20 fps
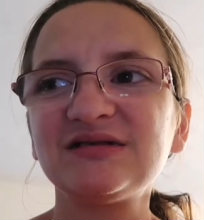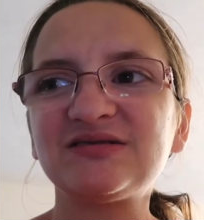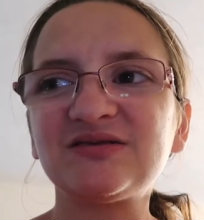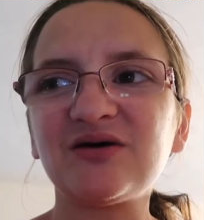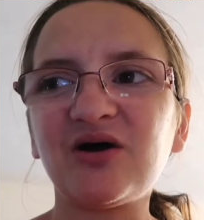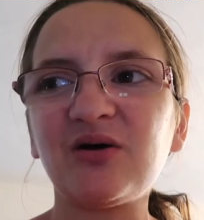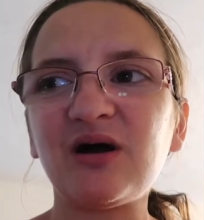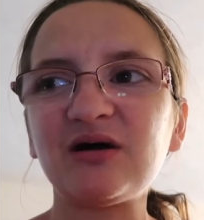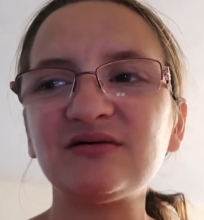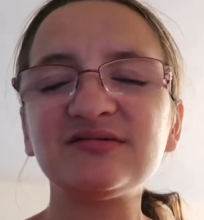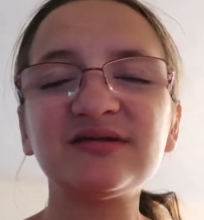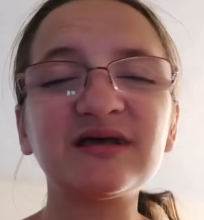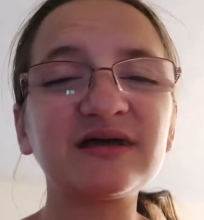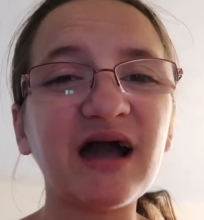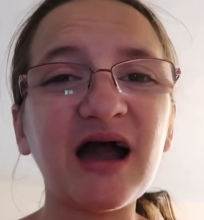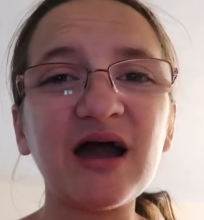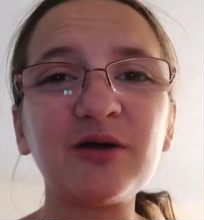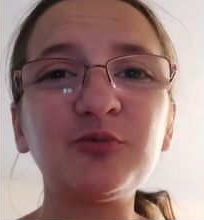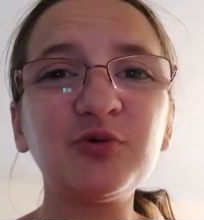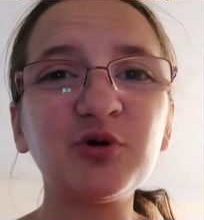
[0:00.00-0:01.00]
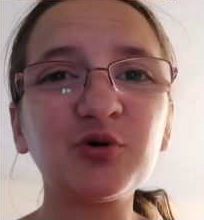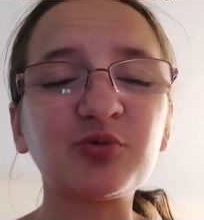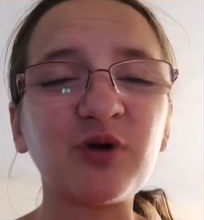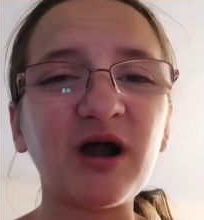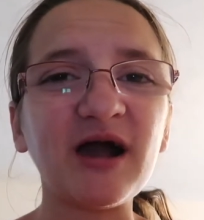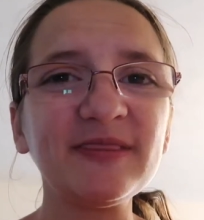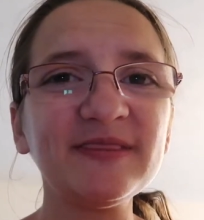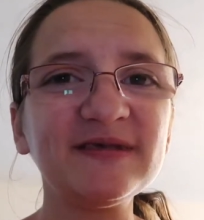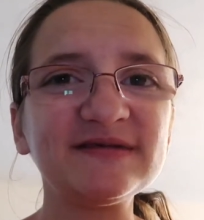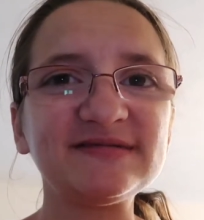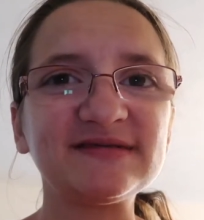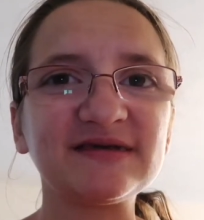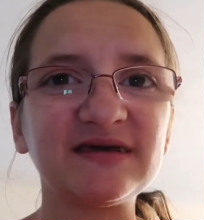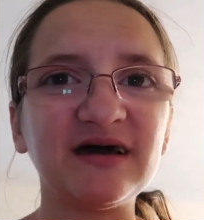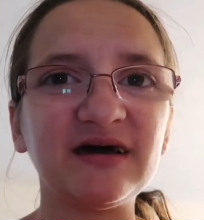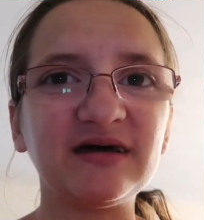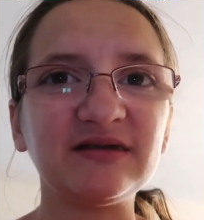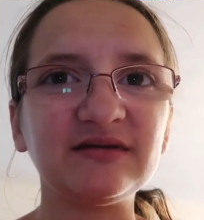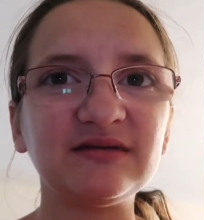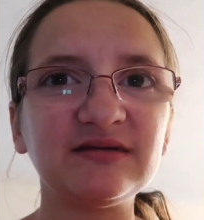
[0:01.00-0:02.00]
So I was like, I will ride this
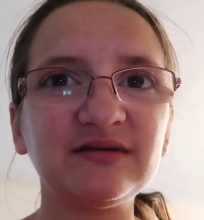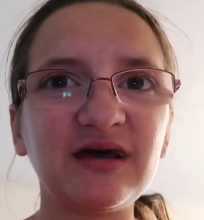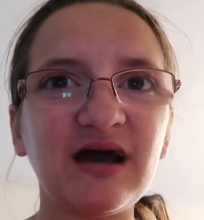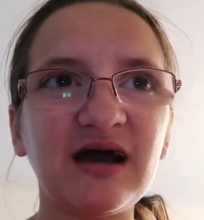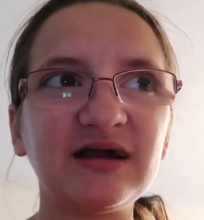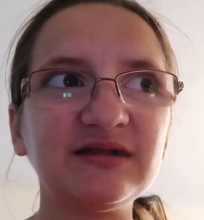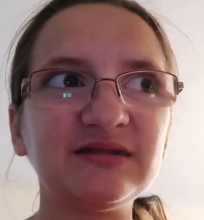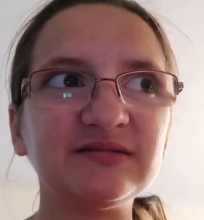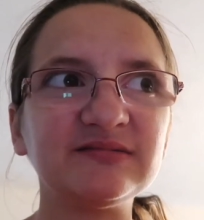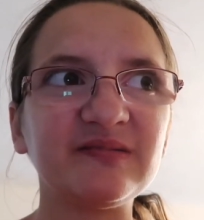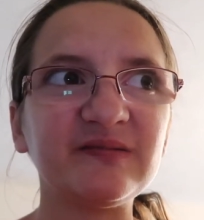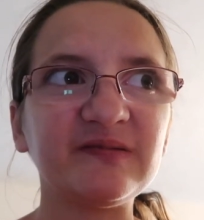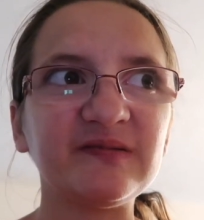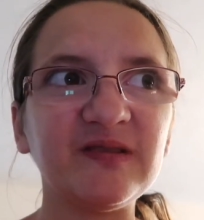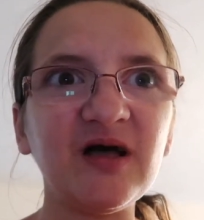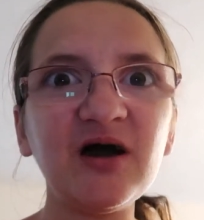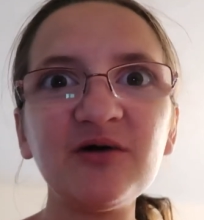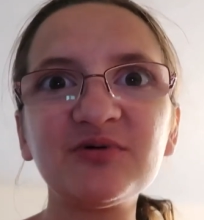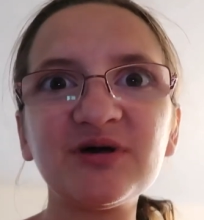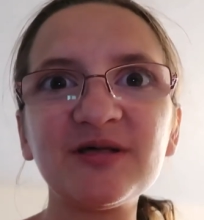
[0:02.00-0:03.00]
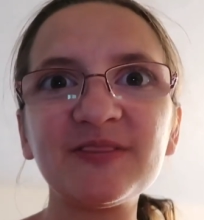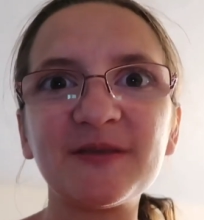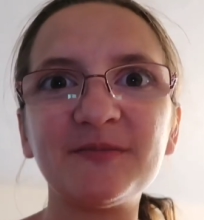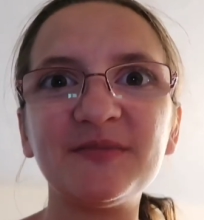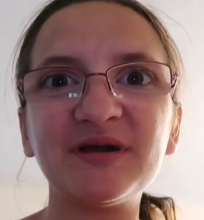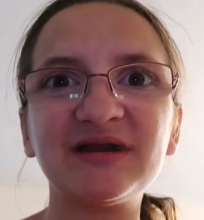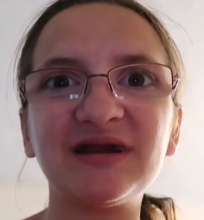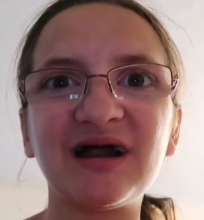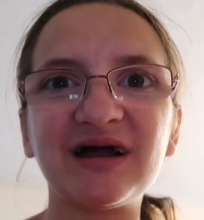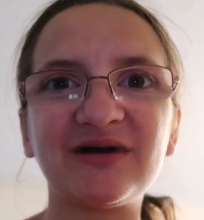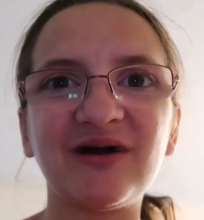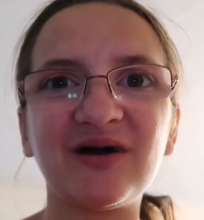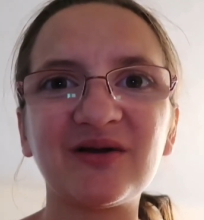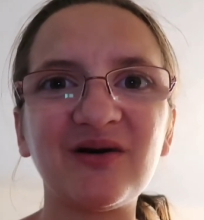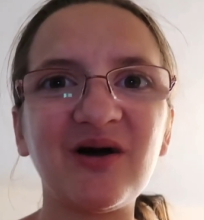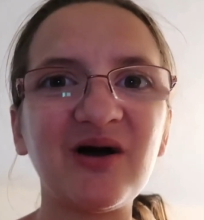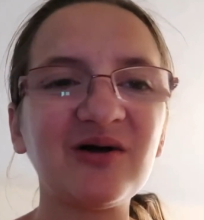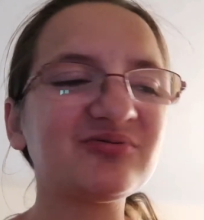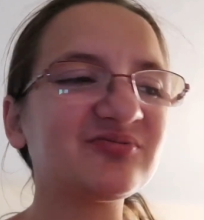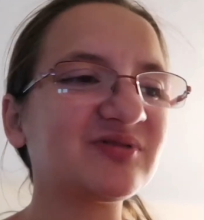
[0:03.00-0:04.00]
again. I didn't love it the minute I got
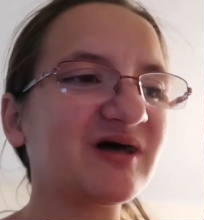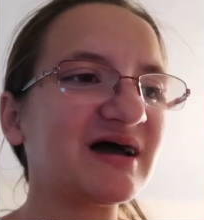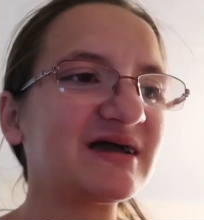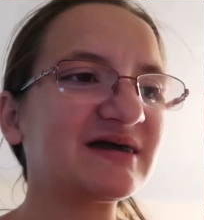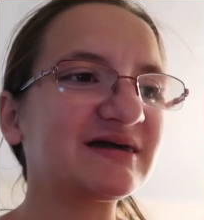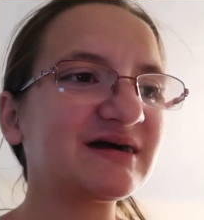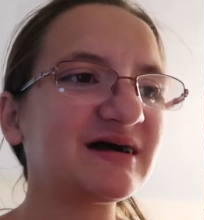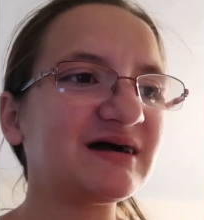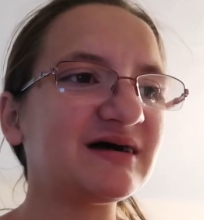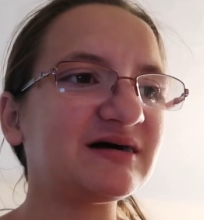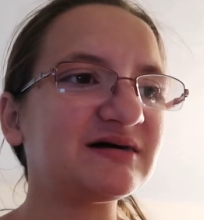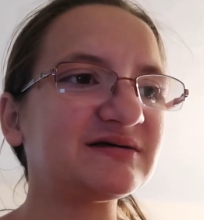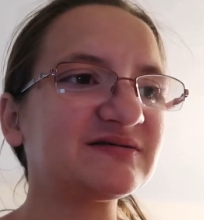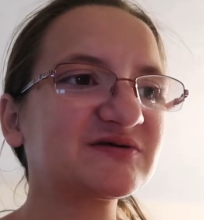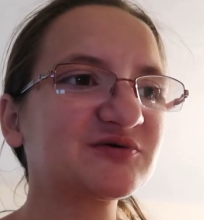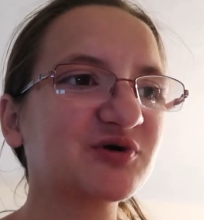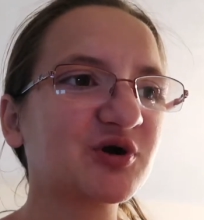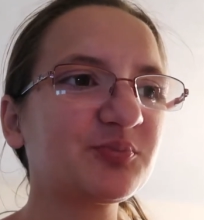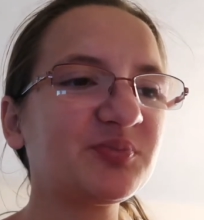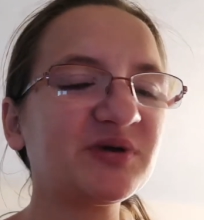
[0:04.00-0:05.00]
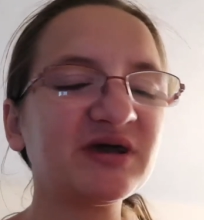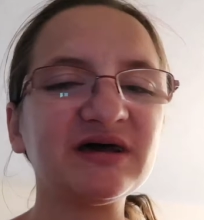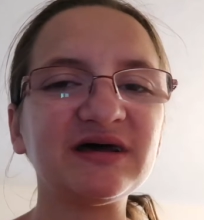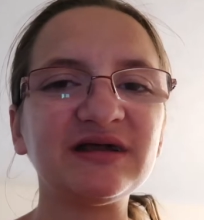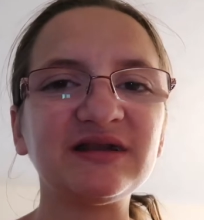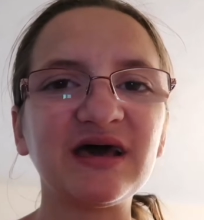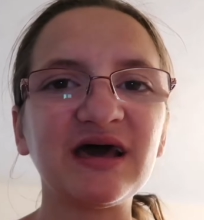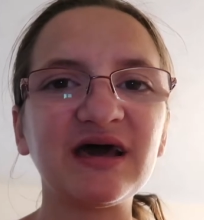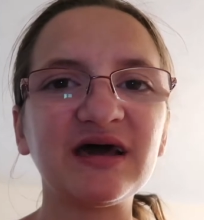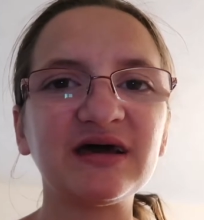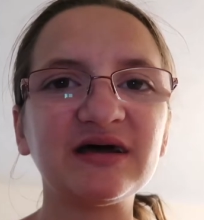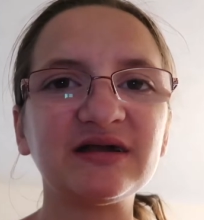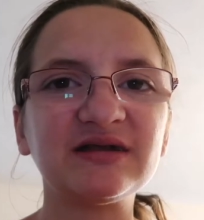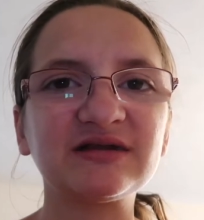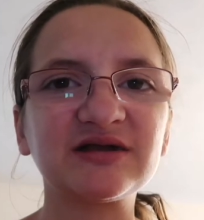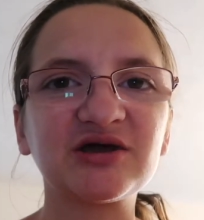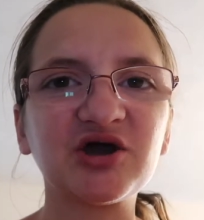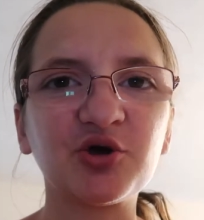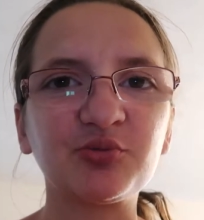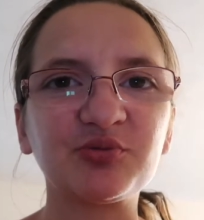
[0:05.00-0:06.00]
off like uh, Scorpion
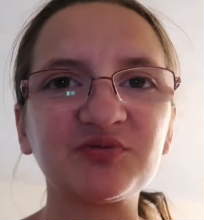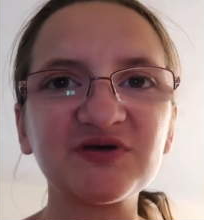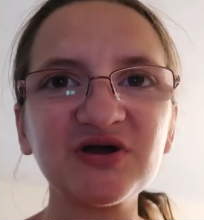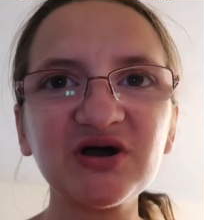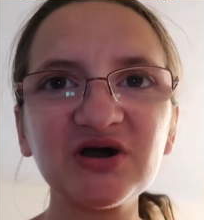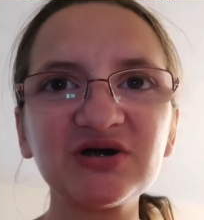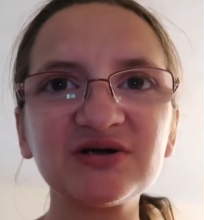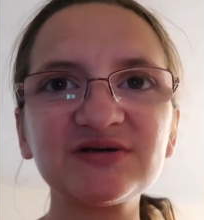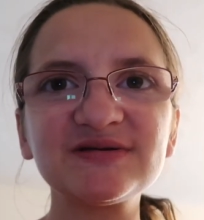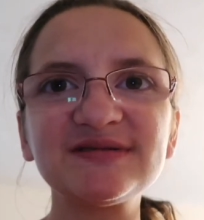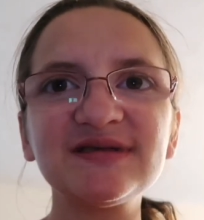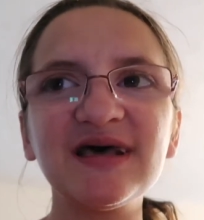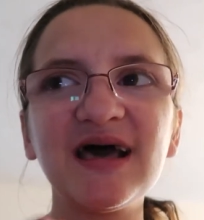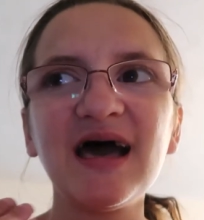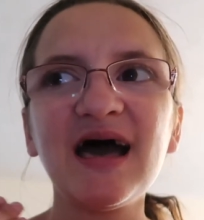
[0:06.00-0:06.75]
and Cobra's Curse,